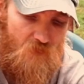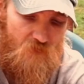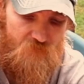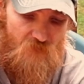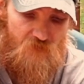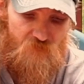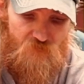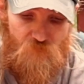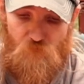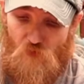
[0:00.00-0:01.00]
This
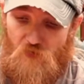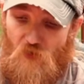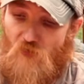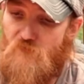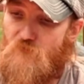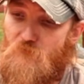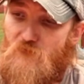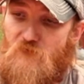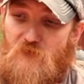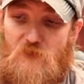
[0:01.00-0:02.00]
thing's pretty awesome.
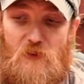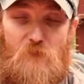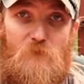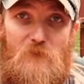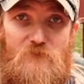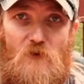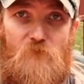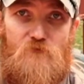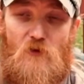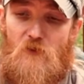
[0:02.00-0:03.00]
It keeps my
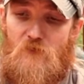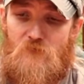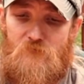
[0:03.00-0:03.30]
stuff dry.